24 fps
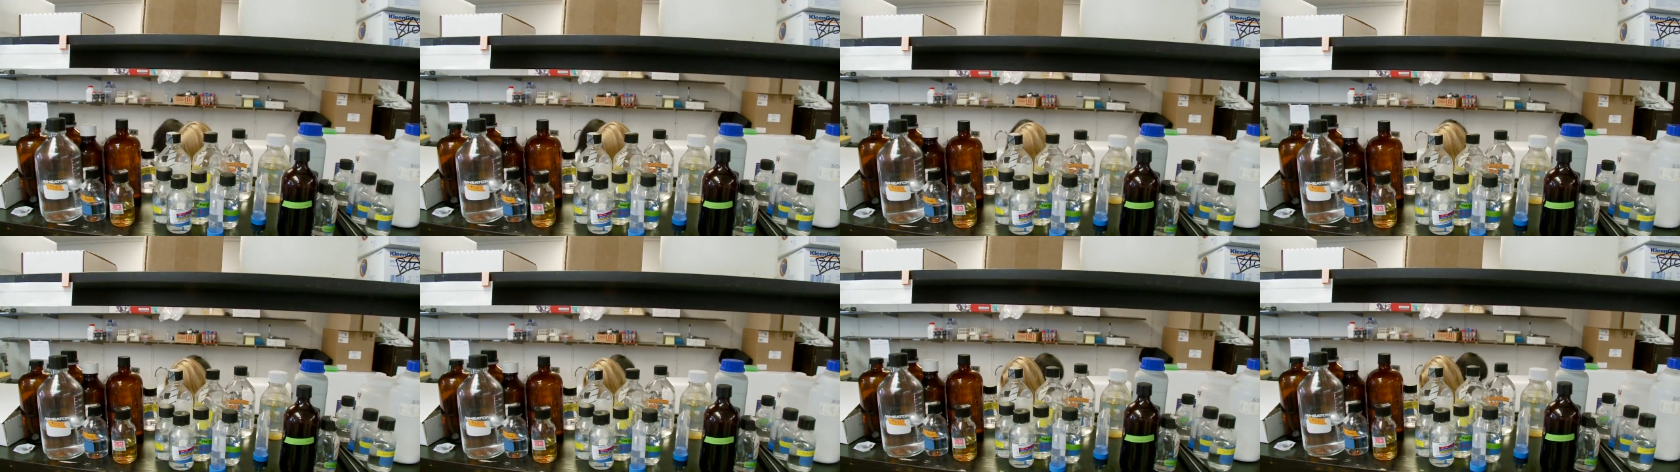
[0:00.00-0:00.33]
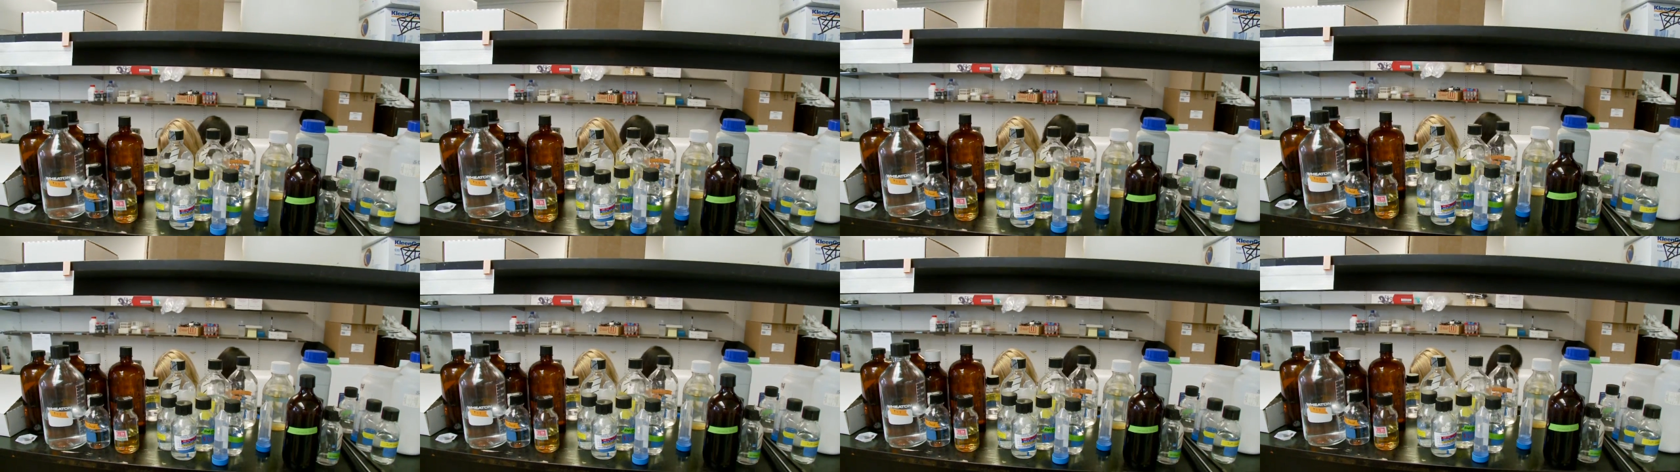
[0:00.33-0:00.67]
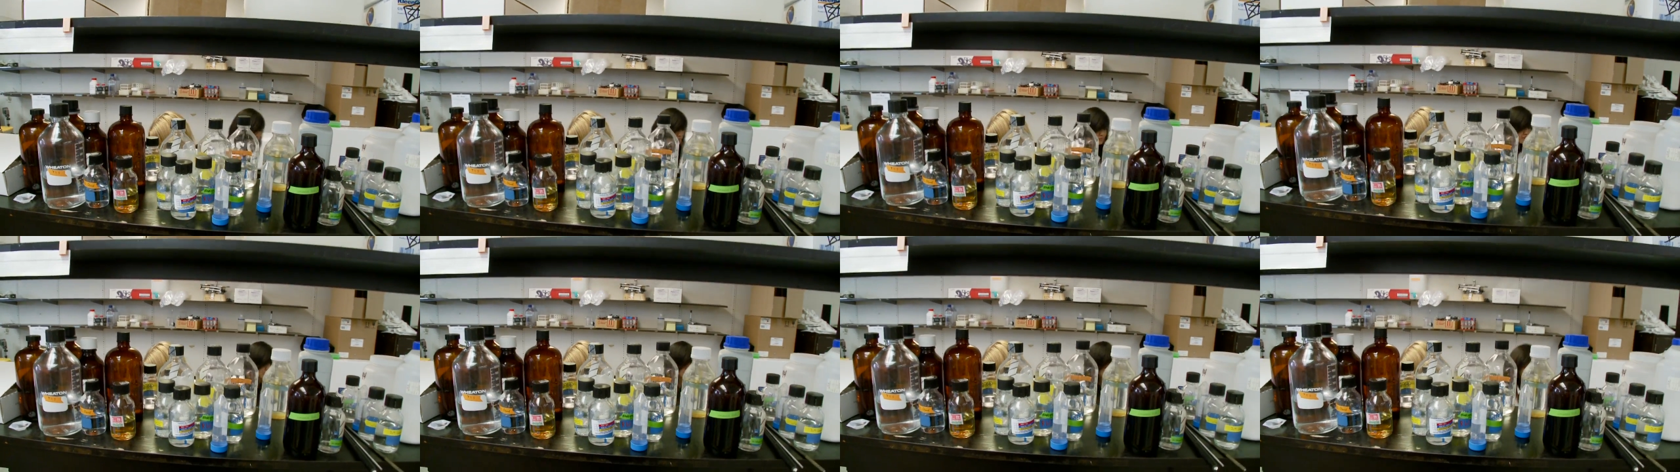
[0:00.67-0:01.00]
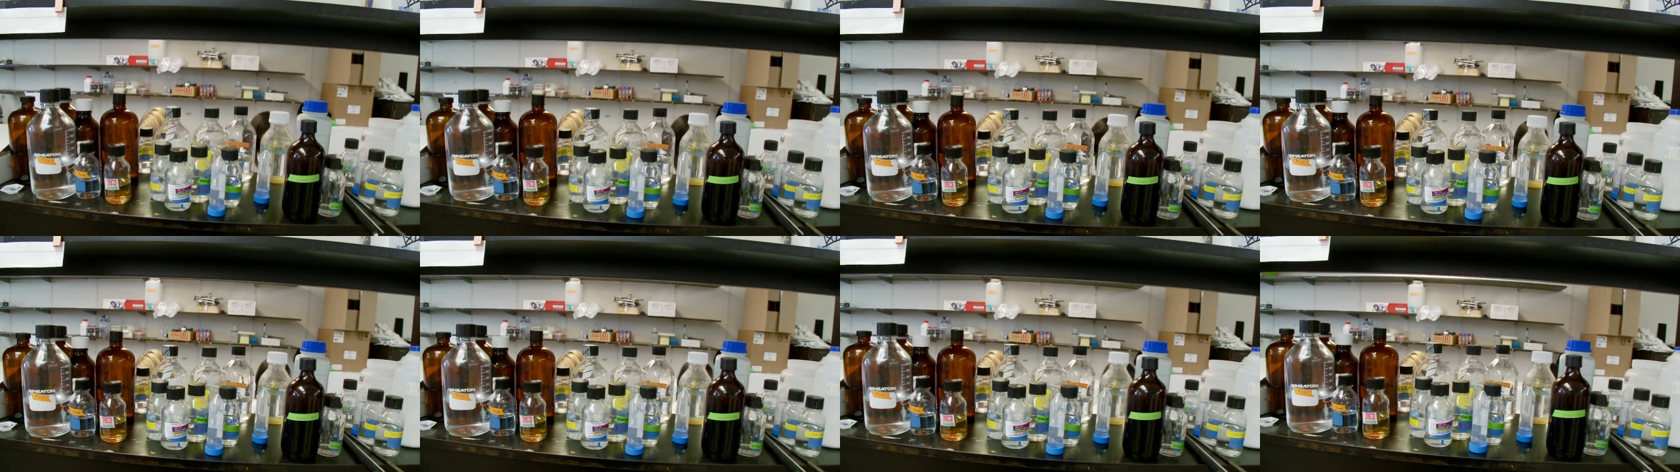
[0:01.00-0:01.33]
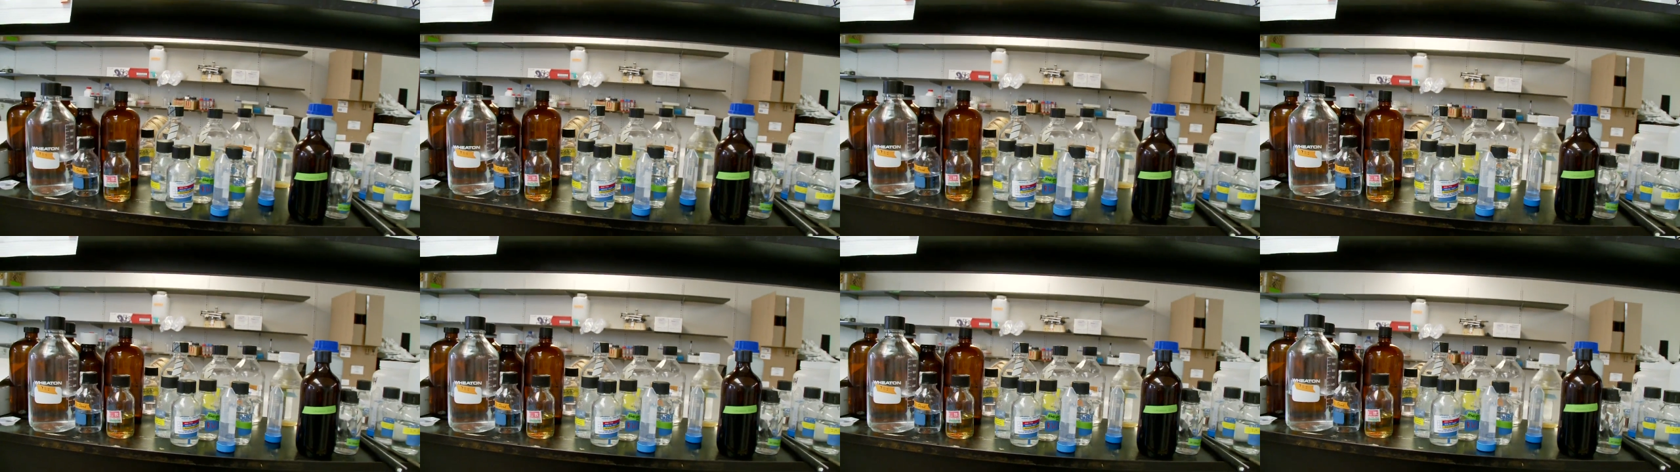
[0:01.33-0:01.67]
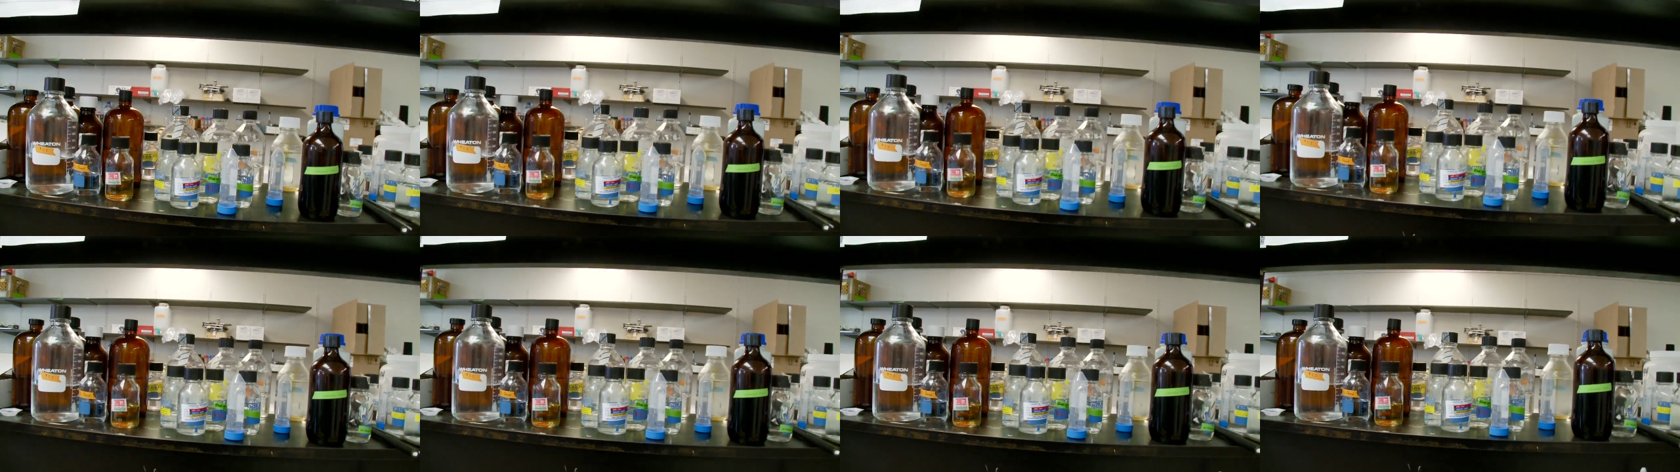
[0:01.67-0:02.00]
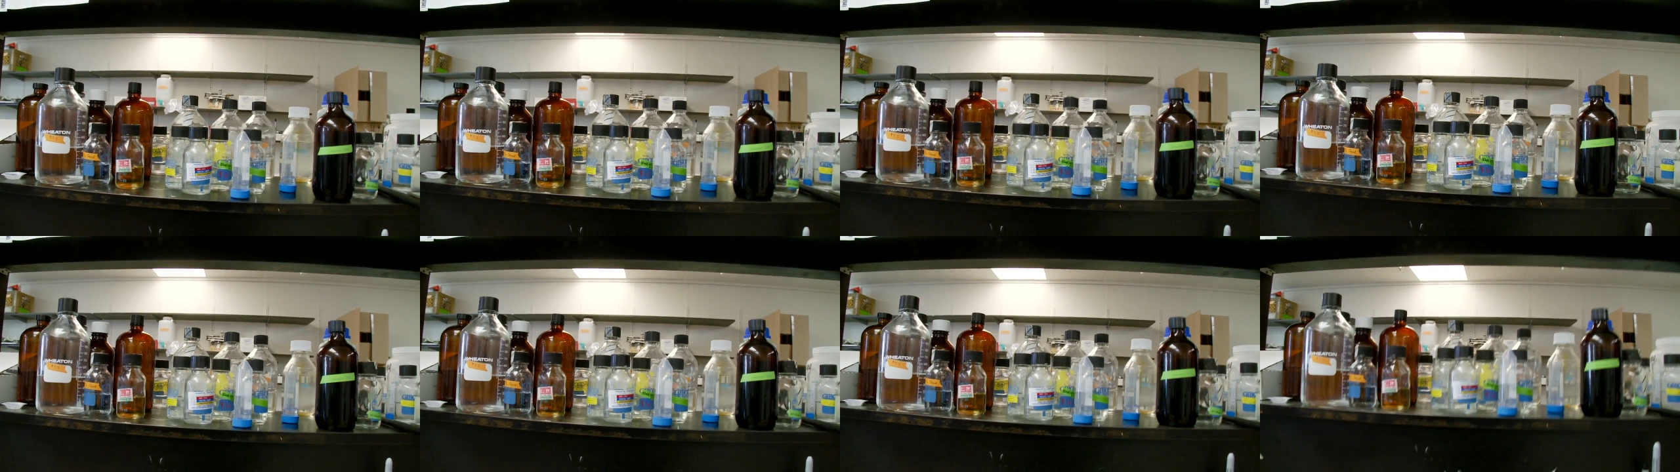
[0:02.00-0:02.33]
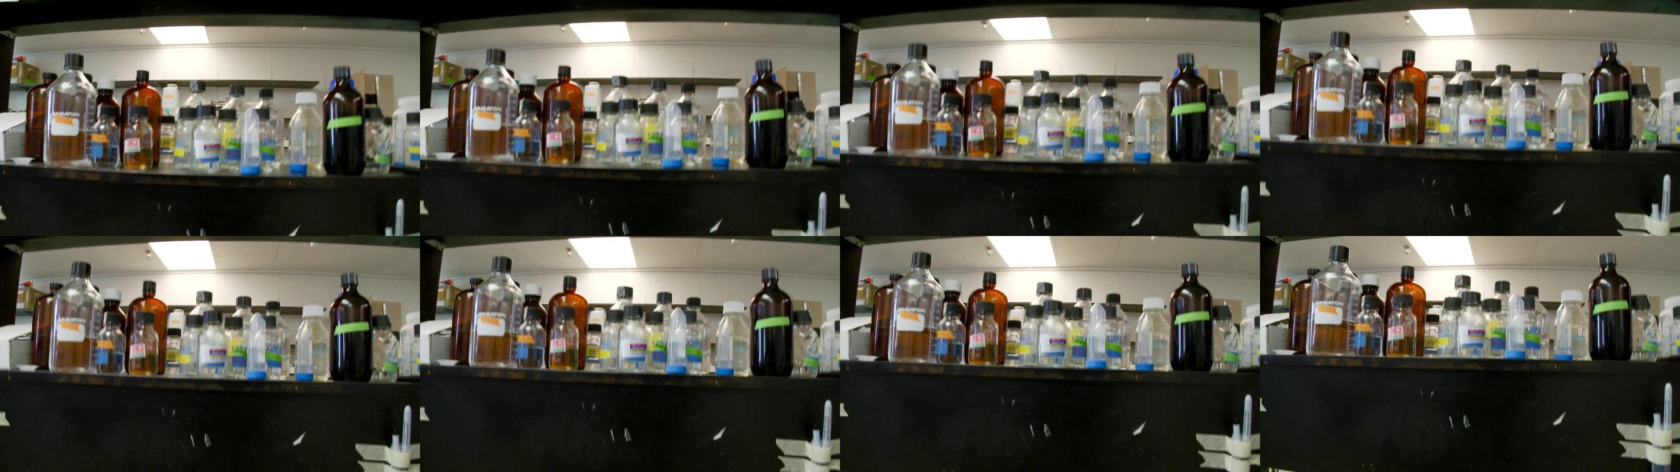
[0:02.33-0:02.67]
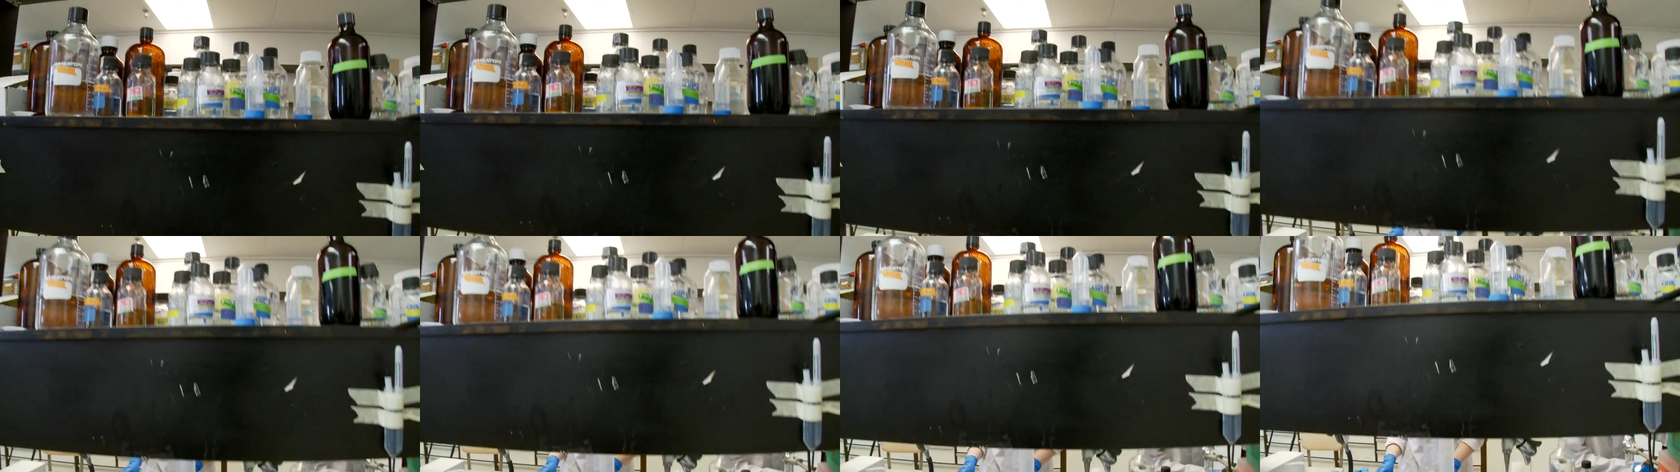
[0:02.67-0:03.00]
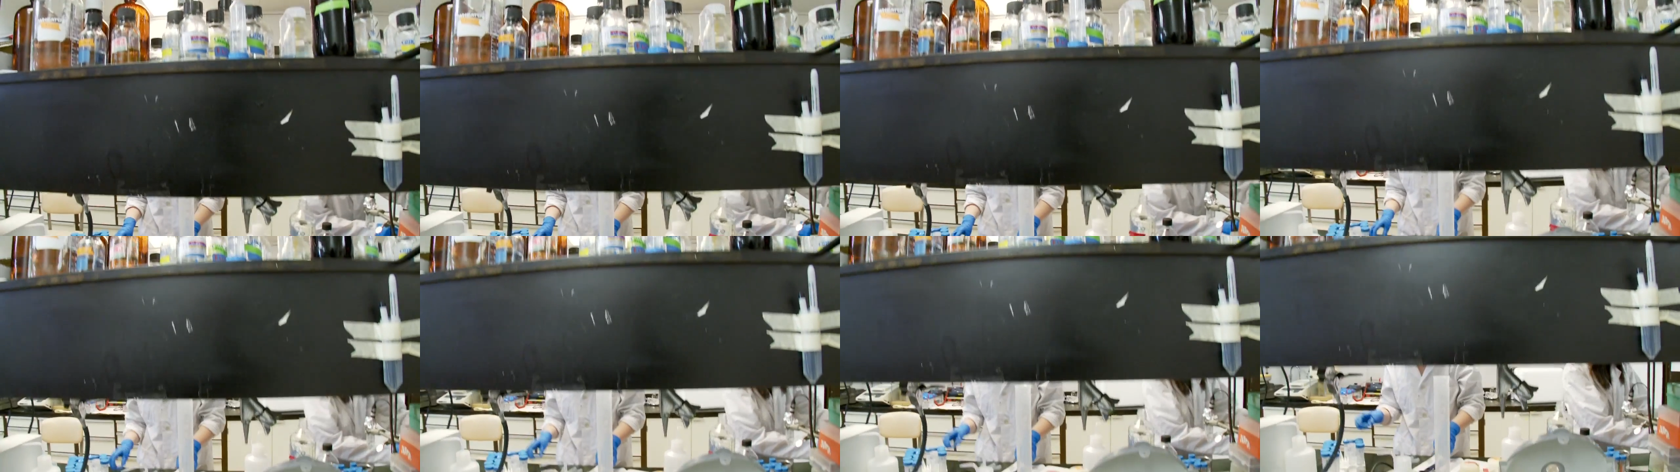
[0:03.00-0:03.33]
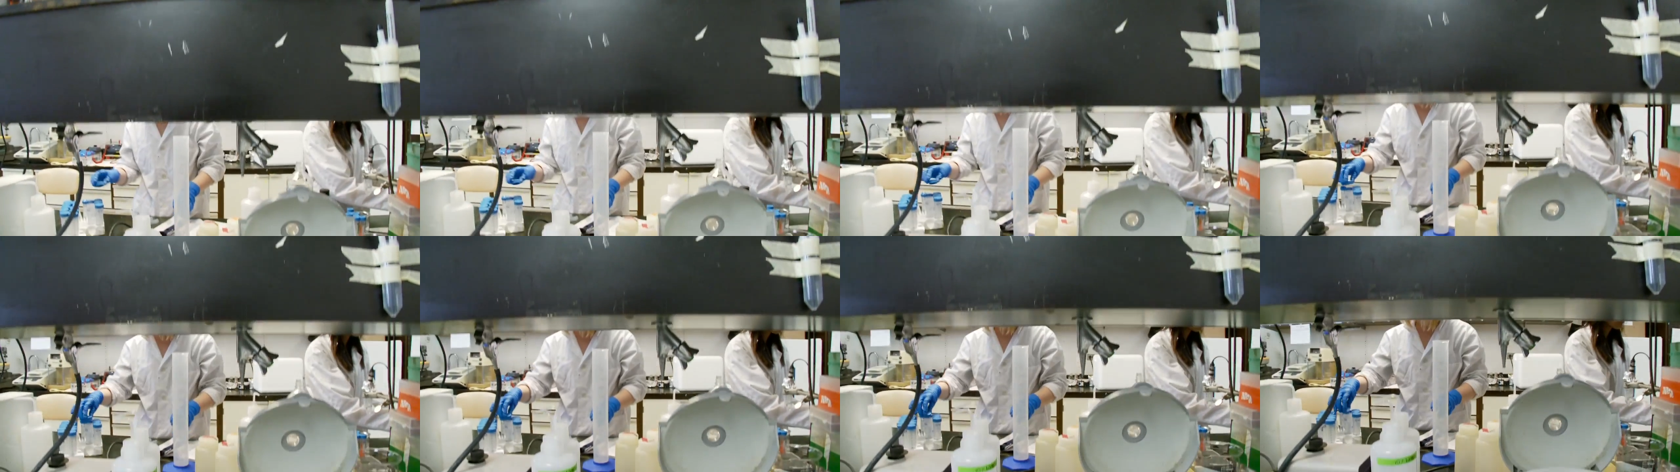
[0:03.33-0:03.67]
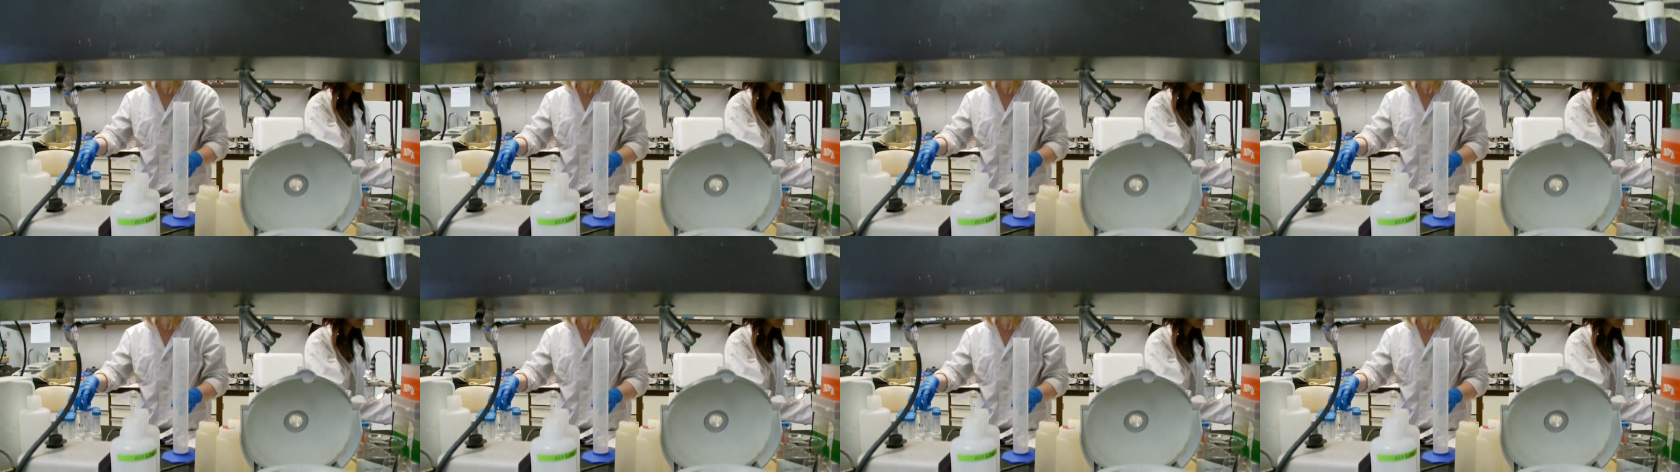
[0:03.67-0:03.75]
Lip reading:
Nobody's mouth can be seen.